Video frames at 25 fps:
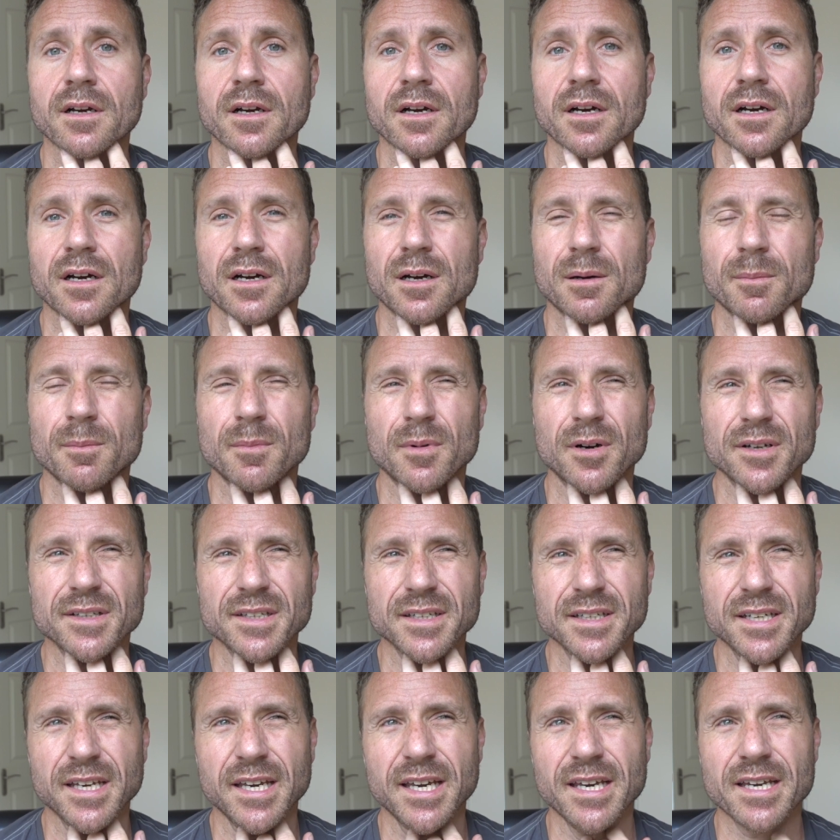I
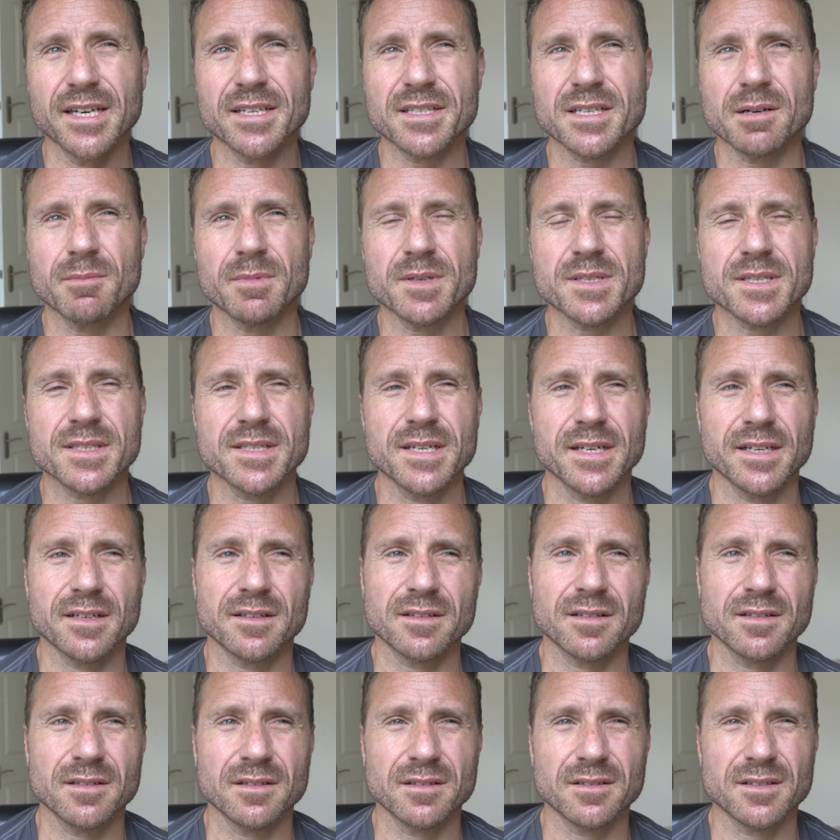did hear someone said,
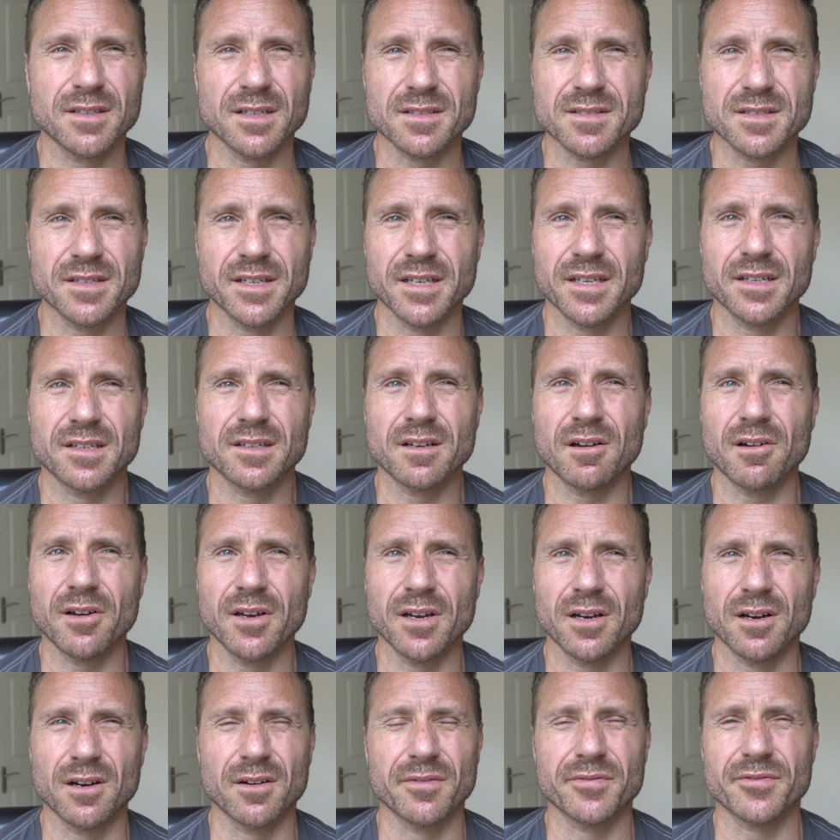doesn't it die
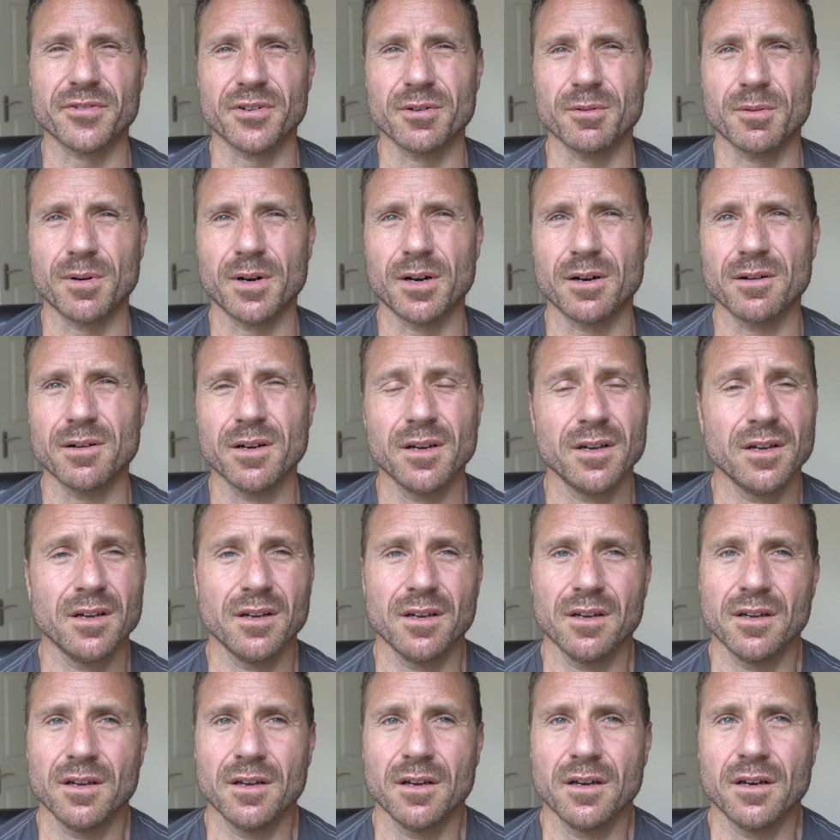after a while?
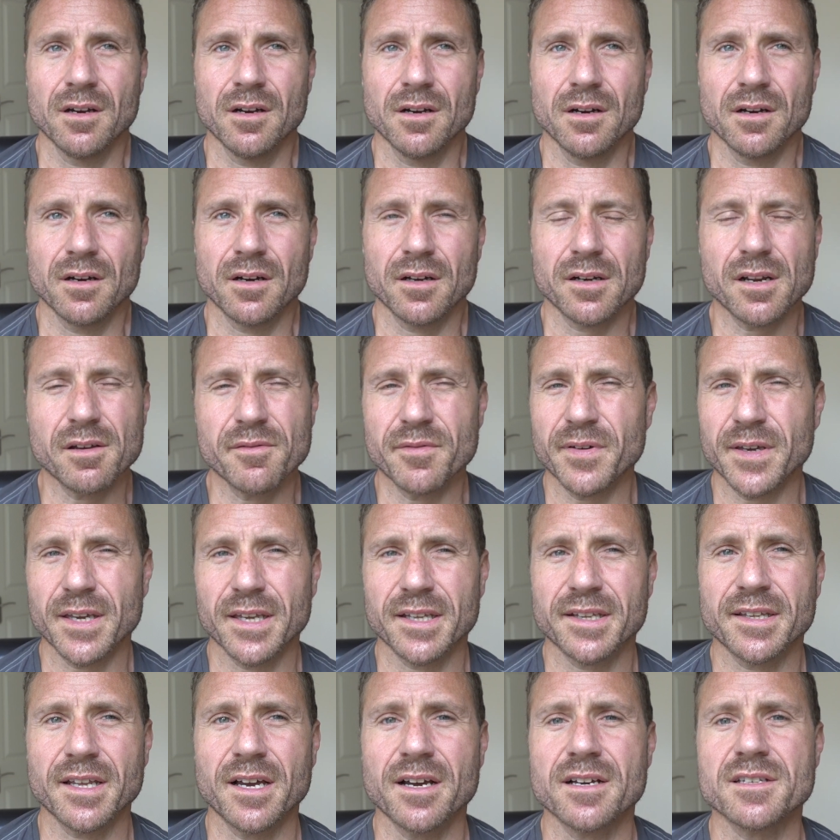I don't think
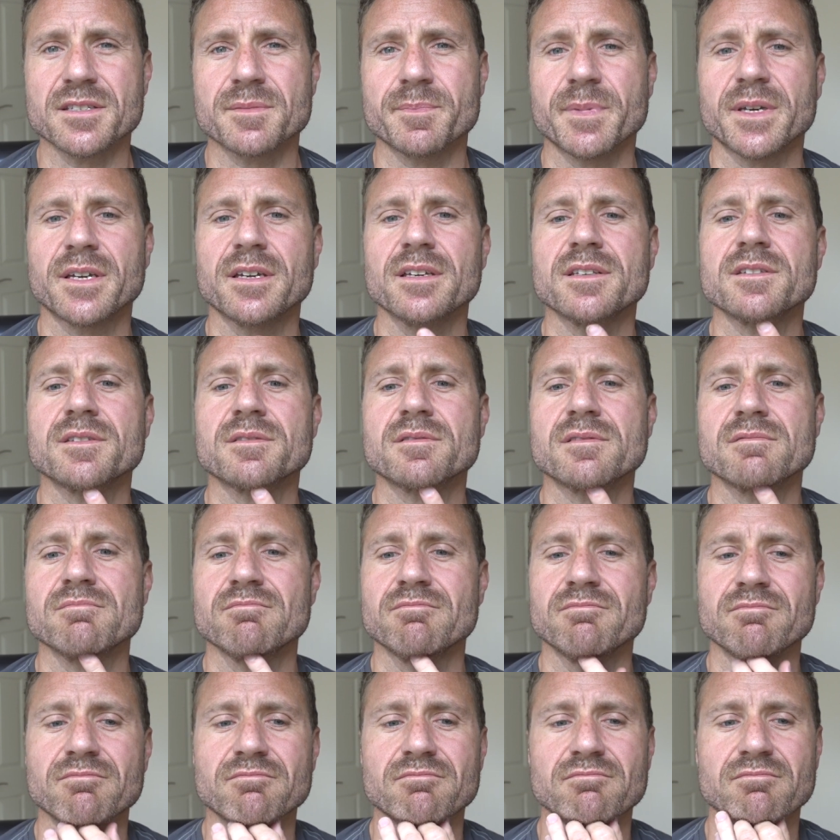it does, because
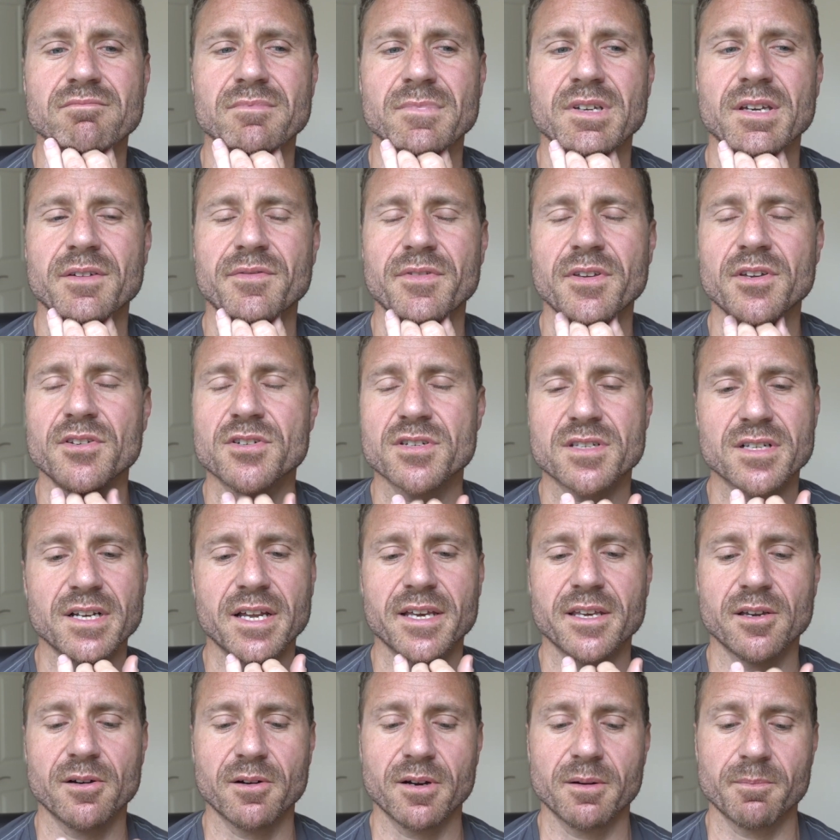if you just
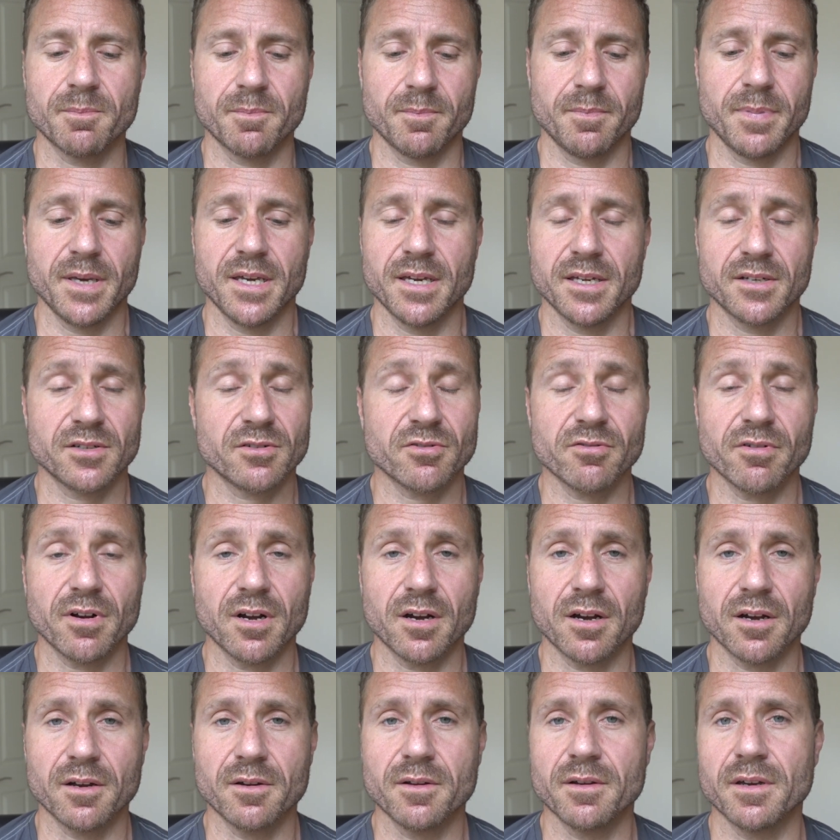let your beard
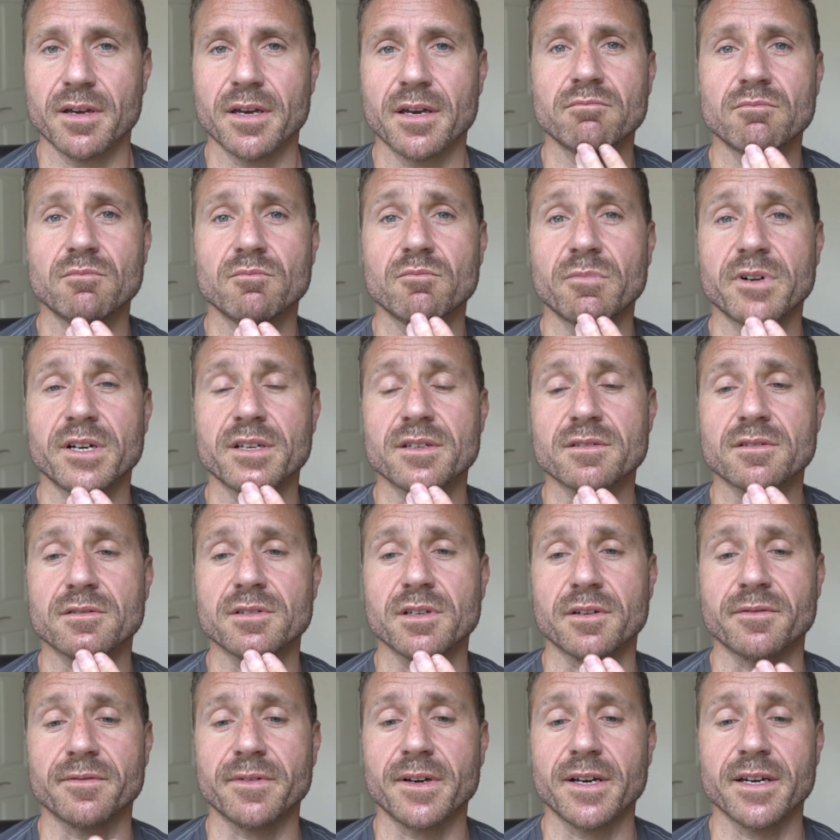grow when it's on
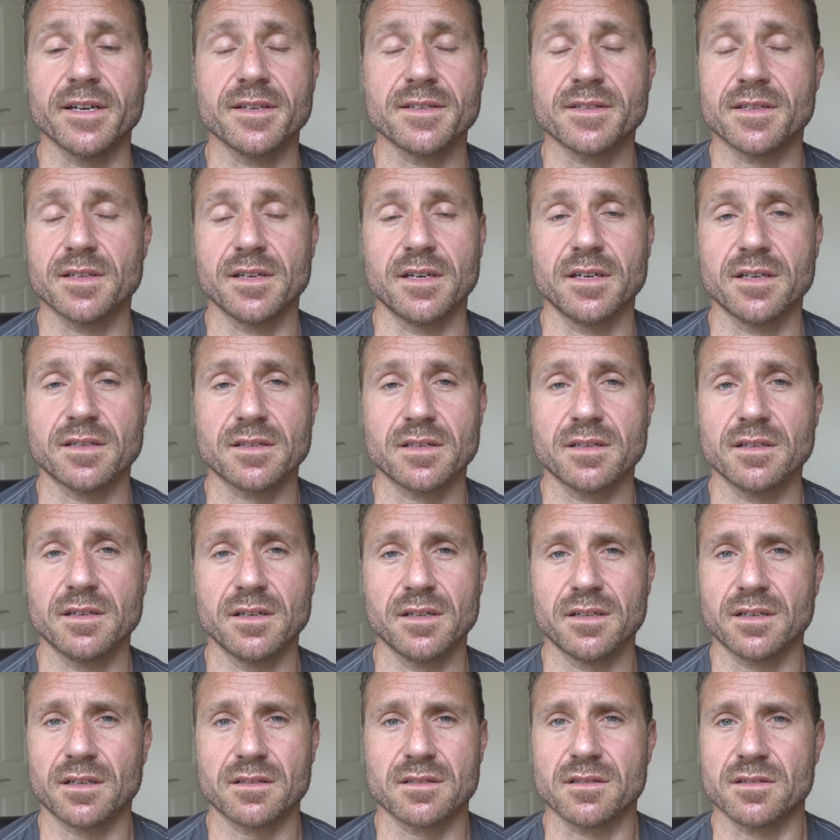your face,
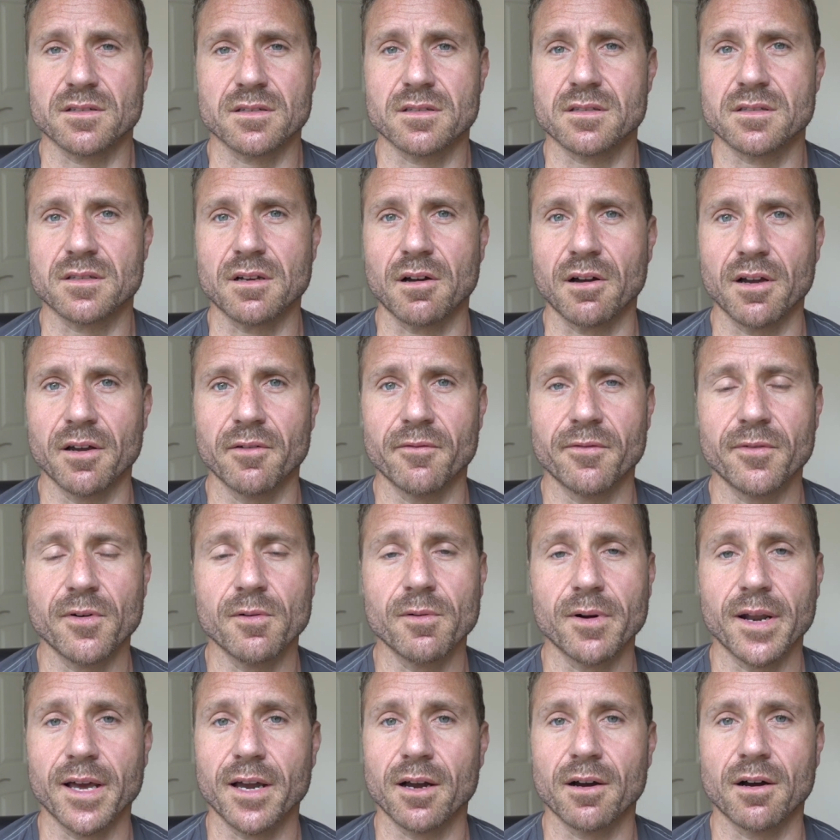it doesn't just die and
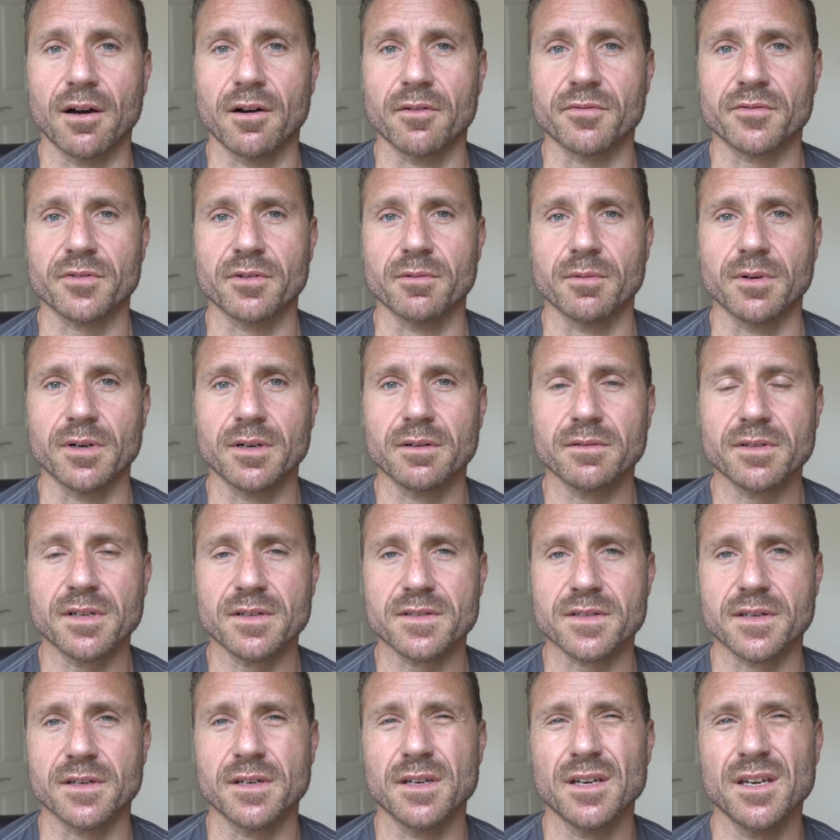fall out after a while,
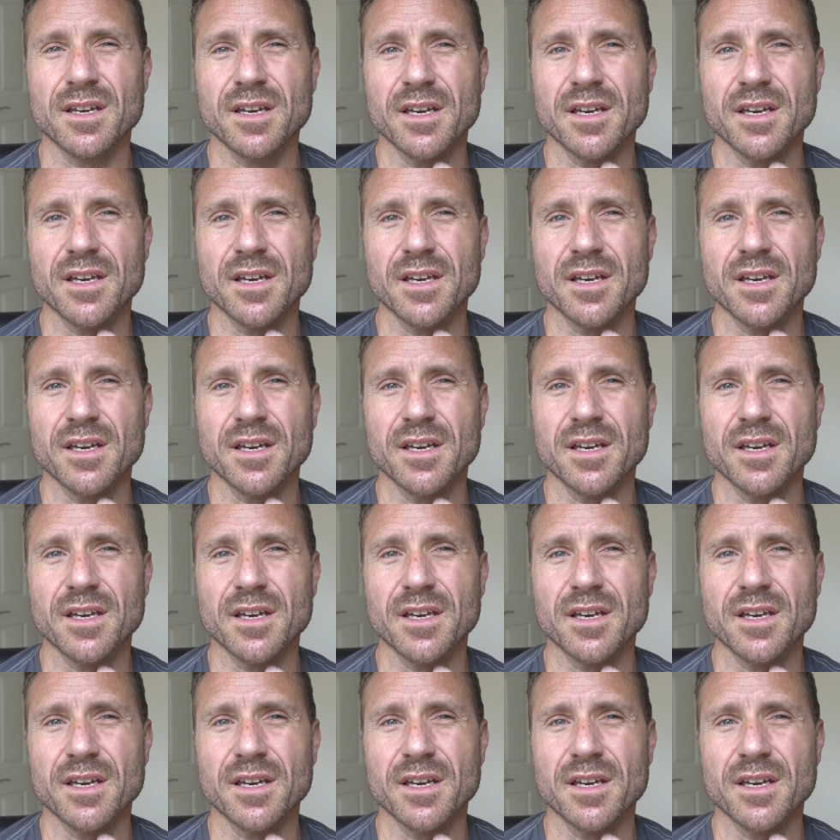does it?